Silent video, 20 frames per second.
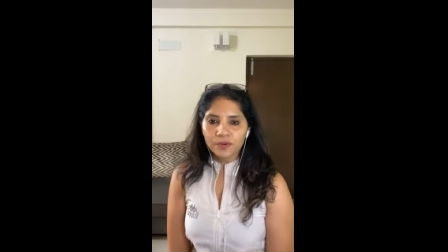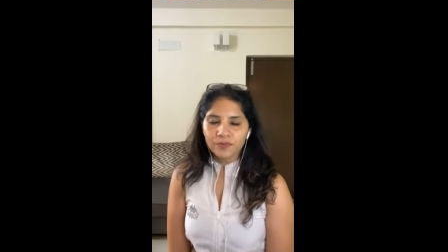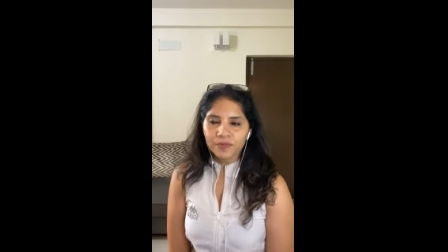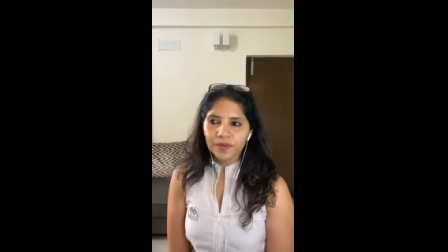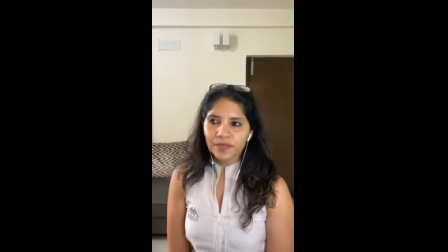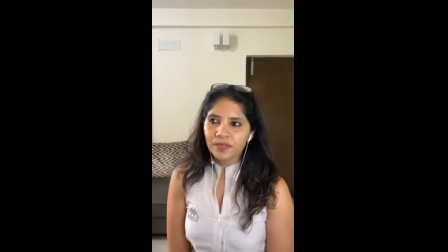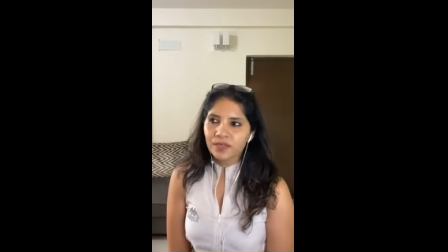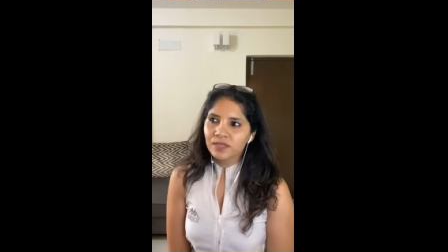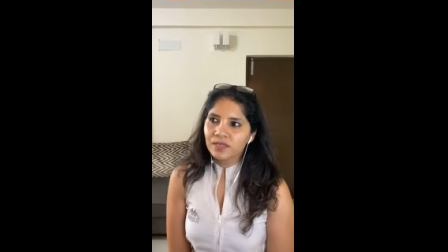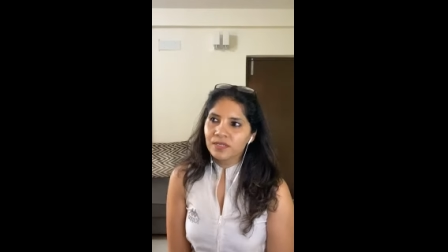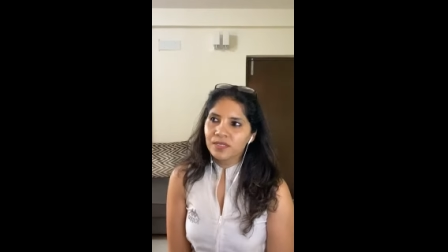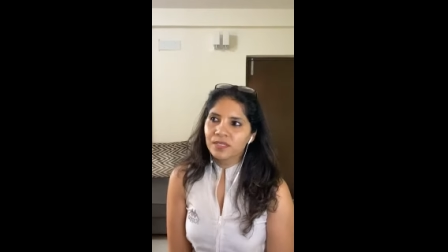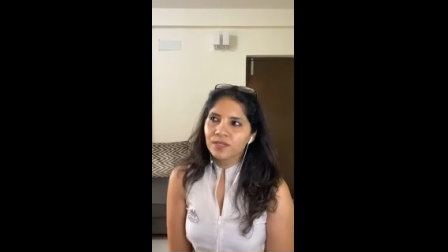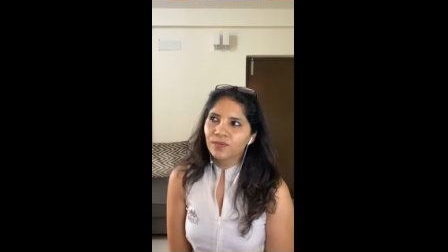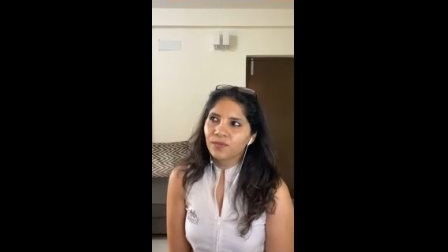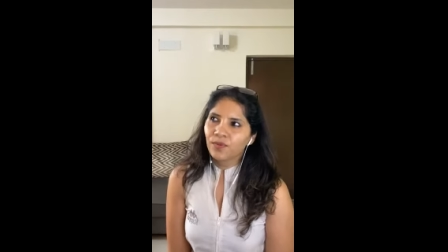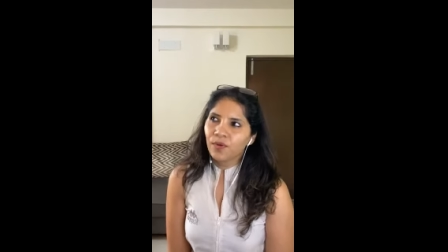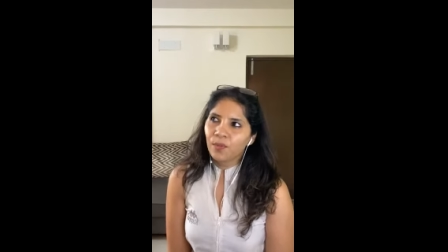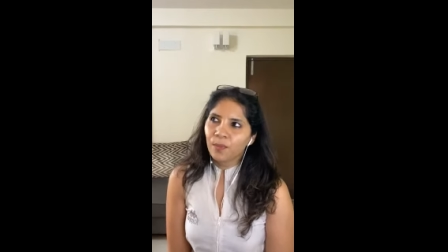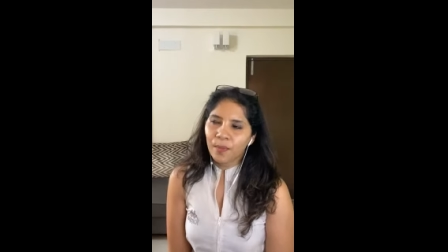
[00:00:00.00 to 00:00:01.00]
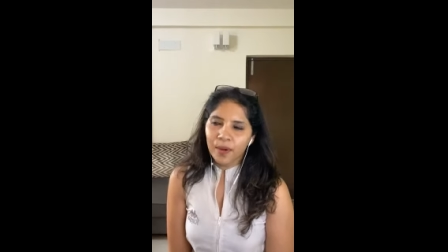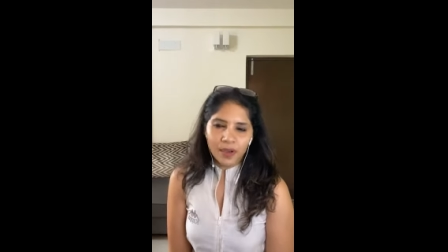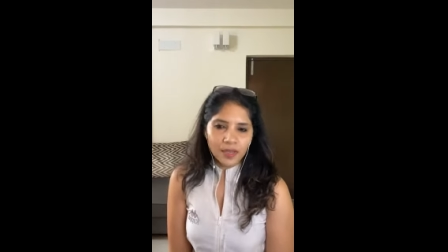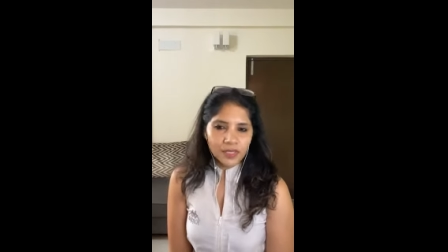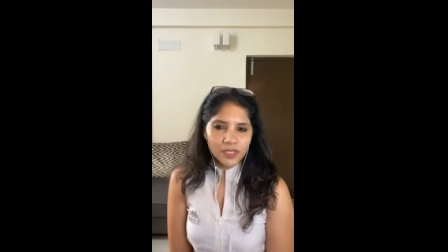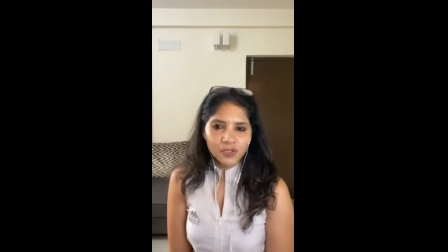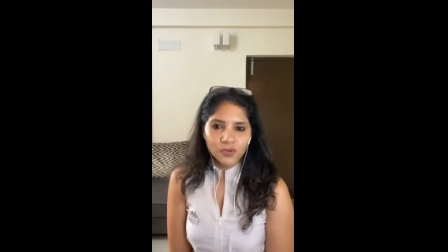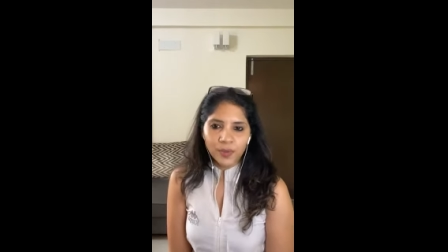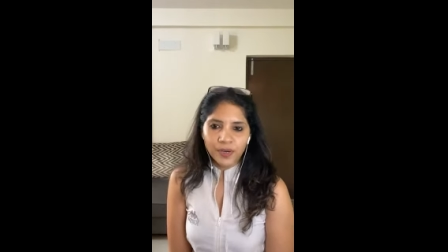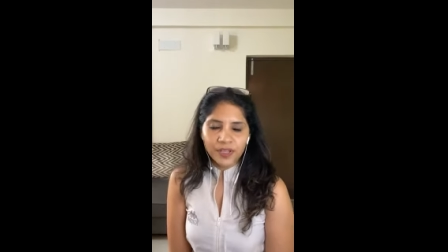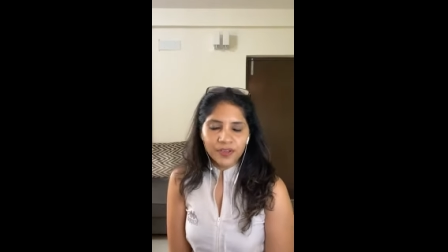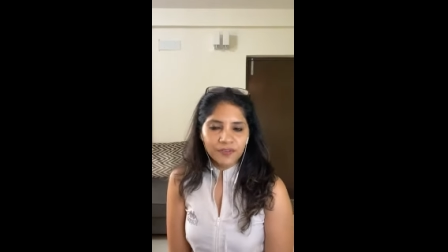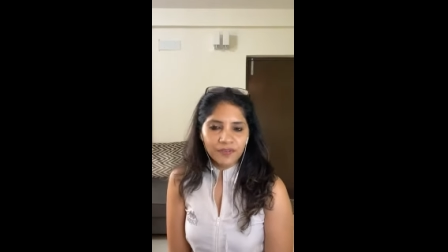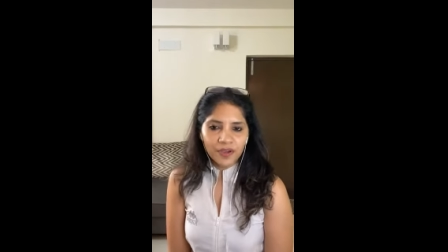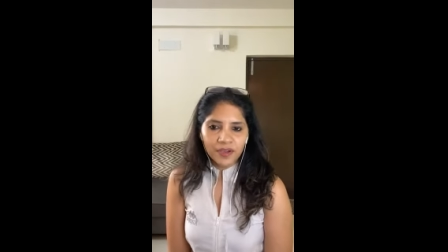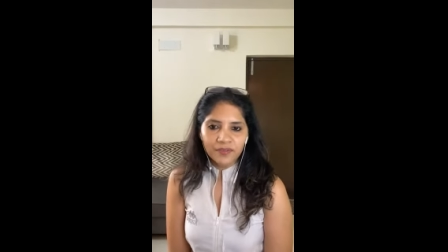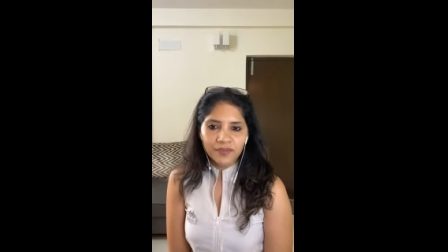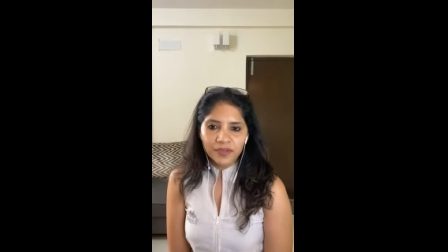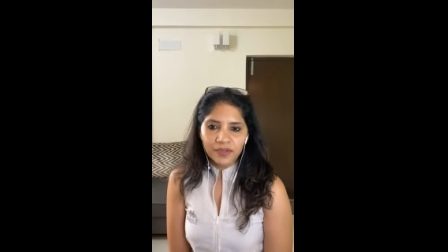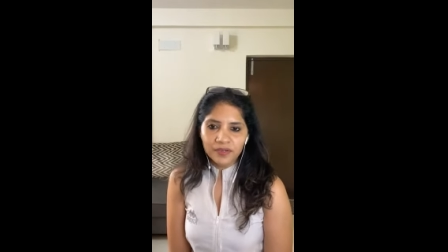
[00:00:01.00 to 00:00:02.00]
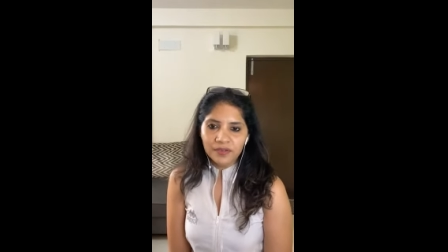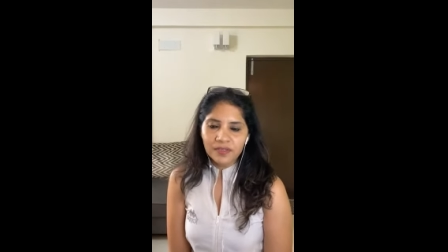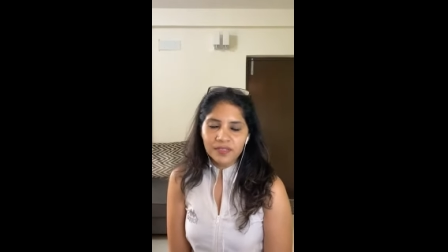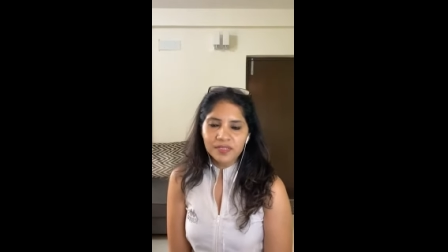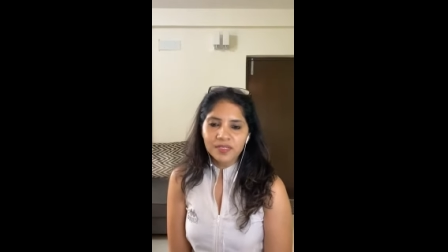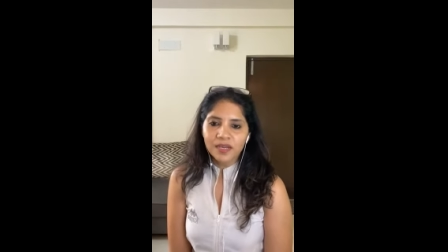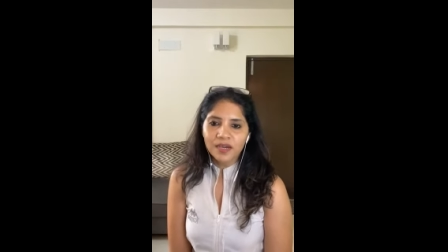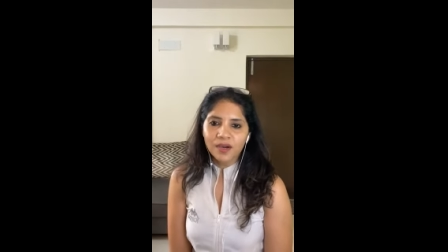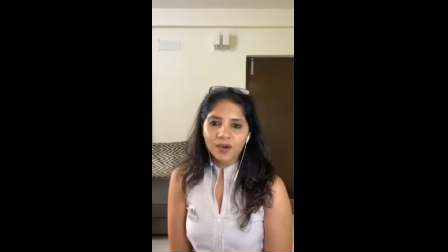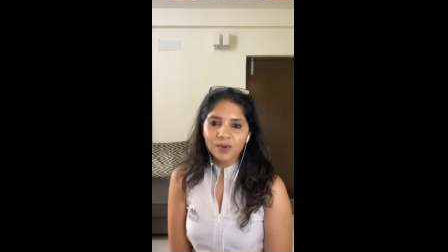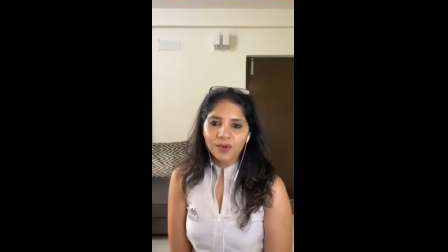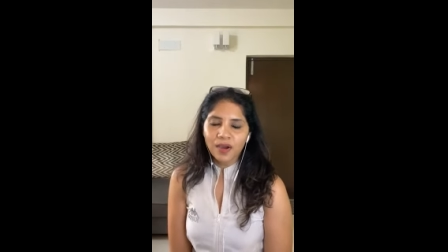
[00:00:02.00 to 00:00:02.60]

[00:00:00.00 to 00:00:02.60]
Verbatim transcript: fitness for past 25 years now.